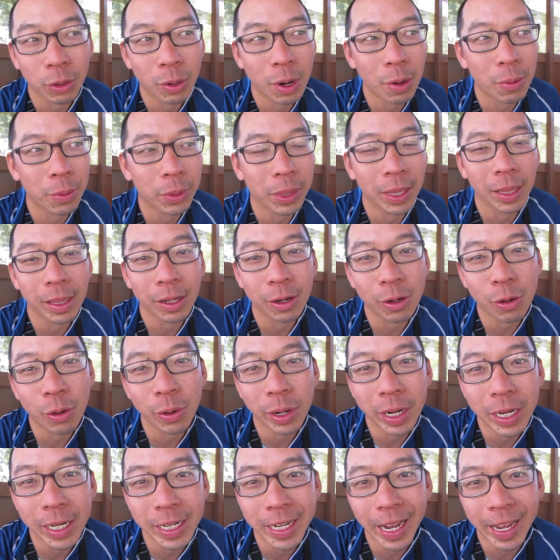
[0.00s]
the one with the little
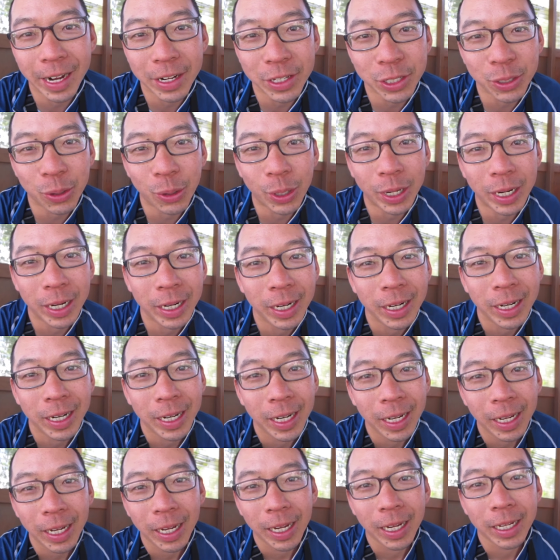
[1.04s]
green dinosaur.
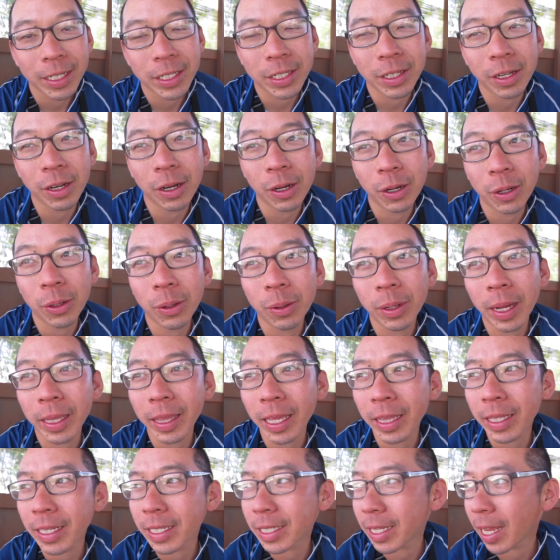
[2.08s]
So I
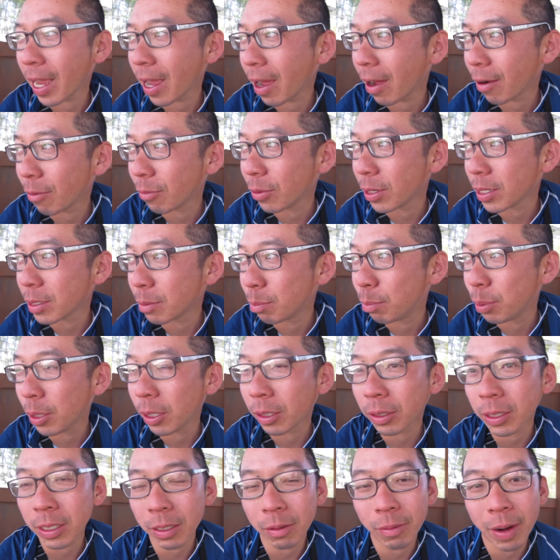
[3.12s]
think this town was
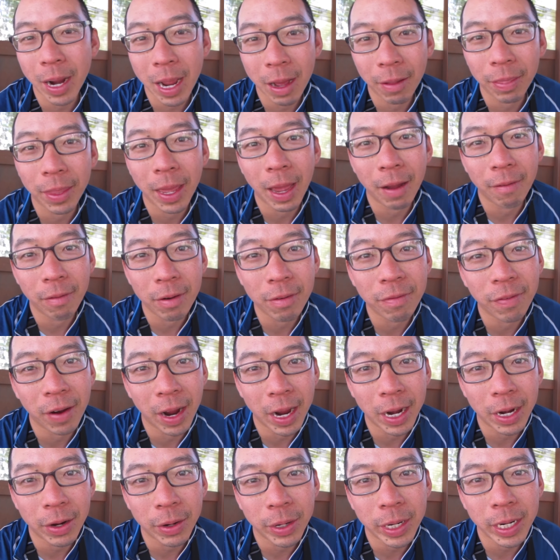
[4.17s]
built around that
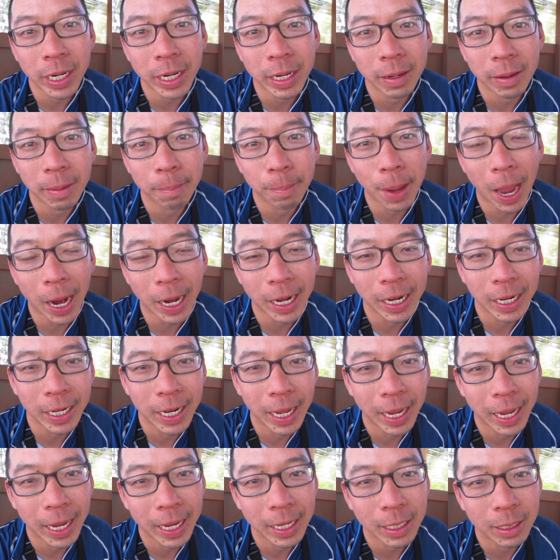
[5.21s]
refinery back in the
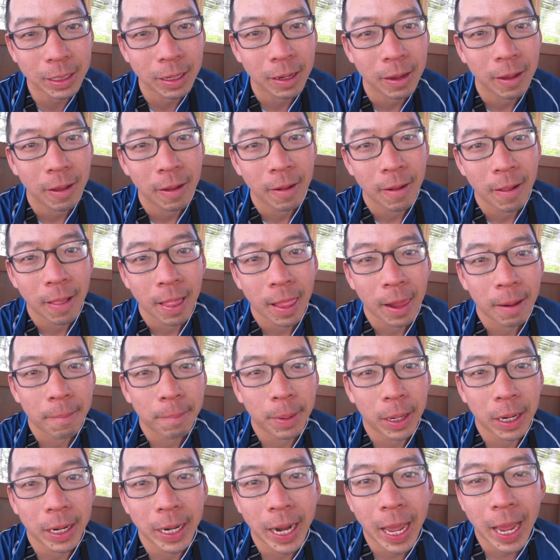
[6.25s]
days.
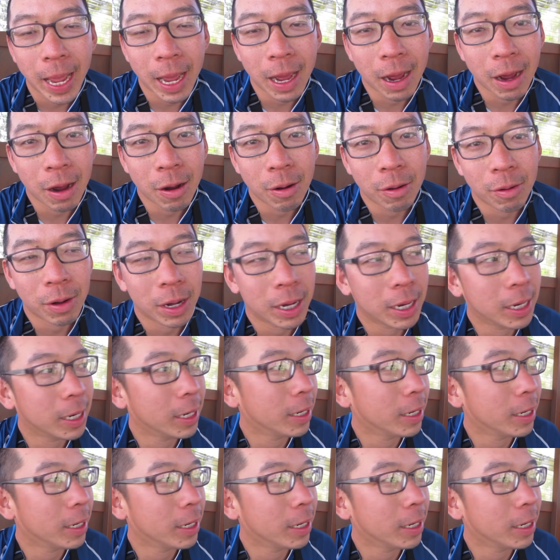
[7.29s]
But now,